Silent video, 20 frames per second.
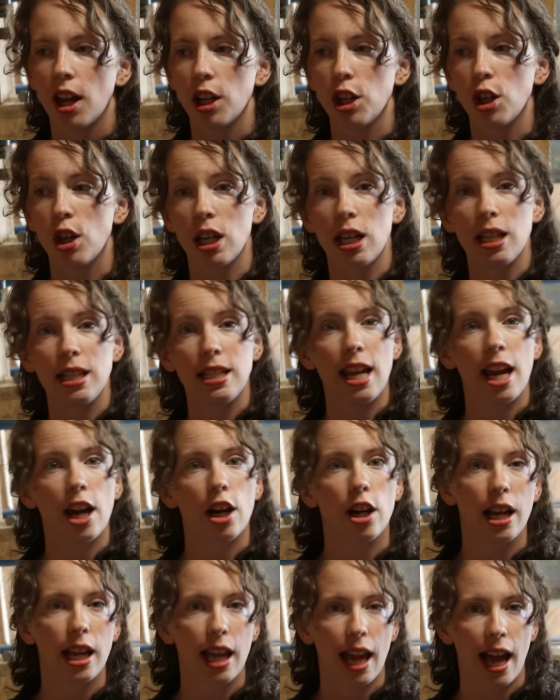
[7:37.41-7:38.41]
You get a
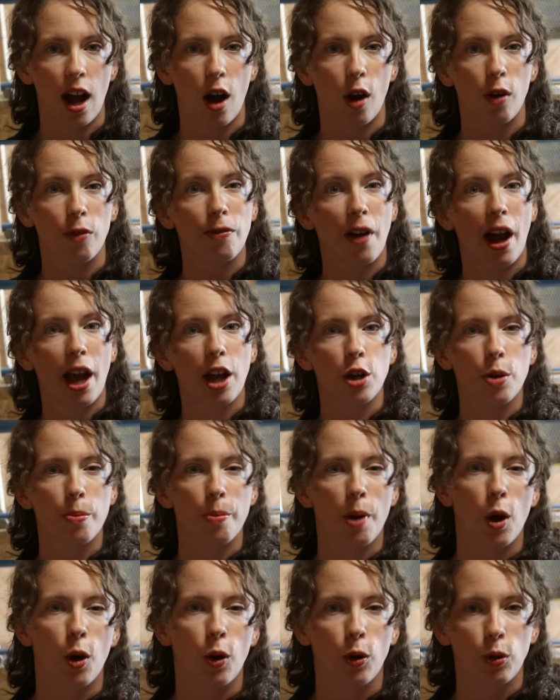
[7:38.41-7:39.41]
dairy cow, finer
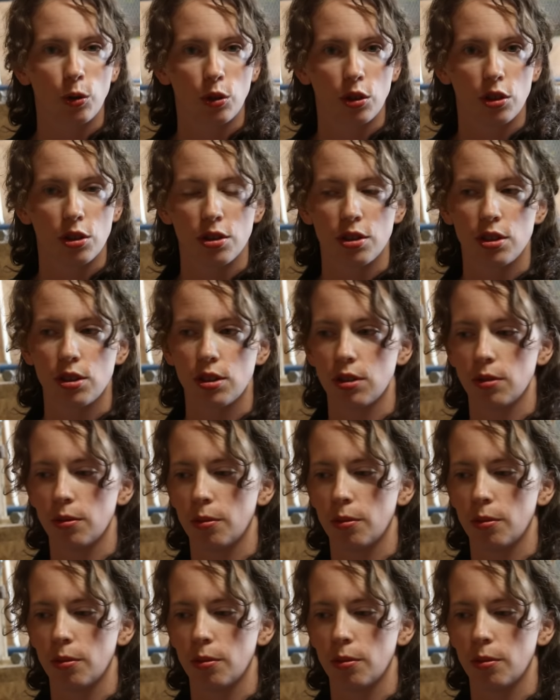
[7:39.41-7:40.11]
boned,